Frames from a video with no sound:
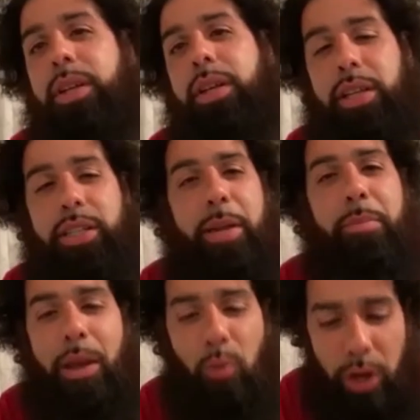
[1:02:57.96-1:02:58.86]
because he
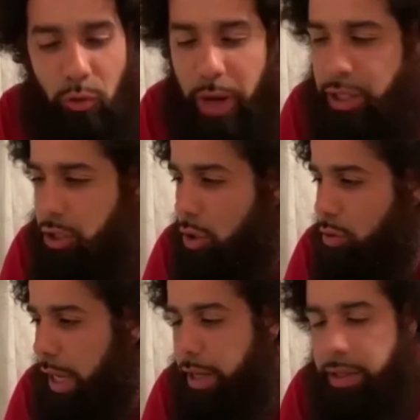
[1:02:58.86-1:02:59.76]
might want a red shirt
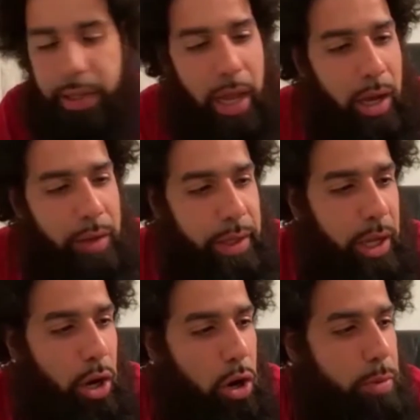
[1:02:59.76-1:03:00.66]
that other kid,
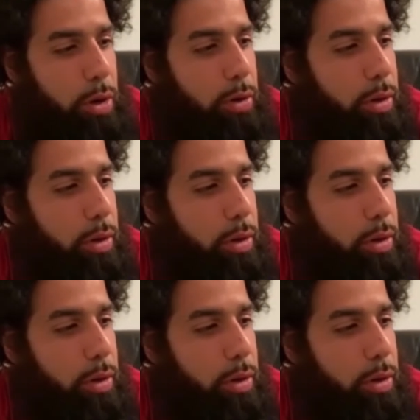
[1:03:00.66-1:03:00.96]
Herbert.